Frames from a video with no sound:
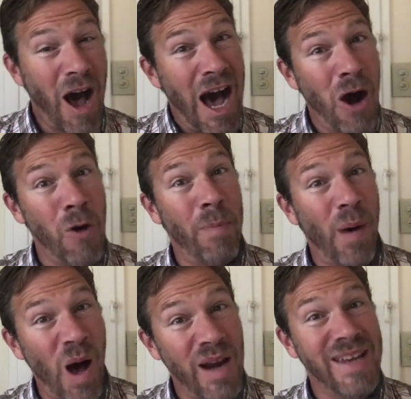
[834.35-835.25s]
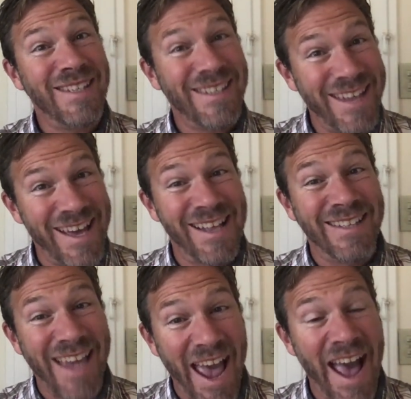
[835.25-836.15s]
Our body's
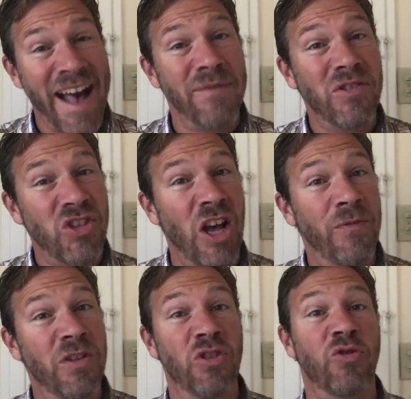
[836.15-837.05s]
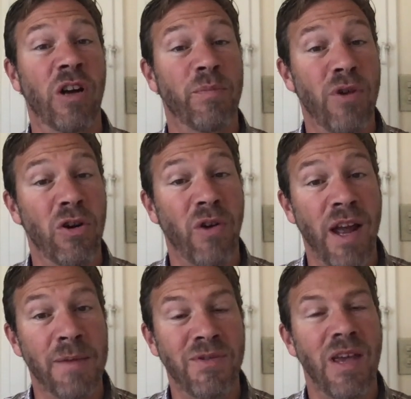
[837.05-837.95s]
cells have self-destruct
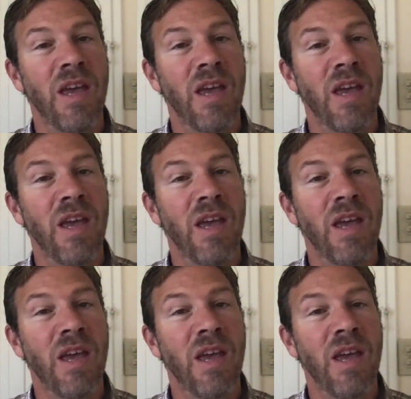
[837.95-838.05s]
programs